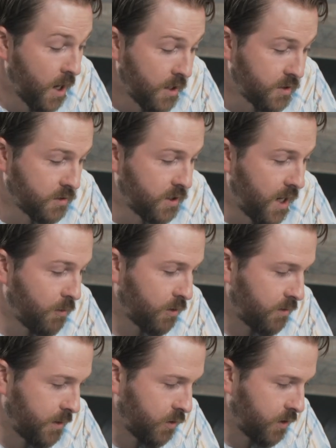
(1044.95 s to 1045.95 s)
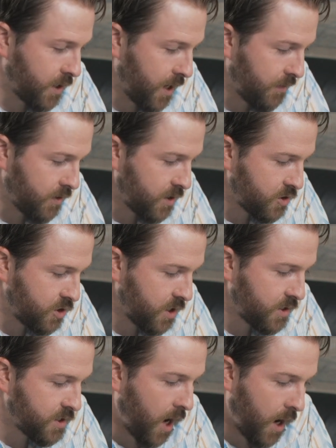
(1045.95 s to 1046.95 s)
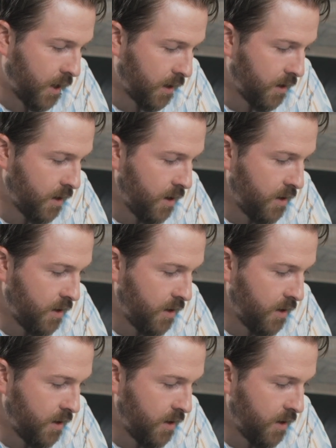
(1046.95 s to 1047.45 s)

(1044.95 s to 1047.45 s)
So today we're going to be looking at the gin and tonic,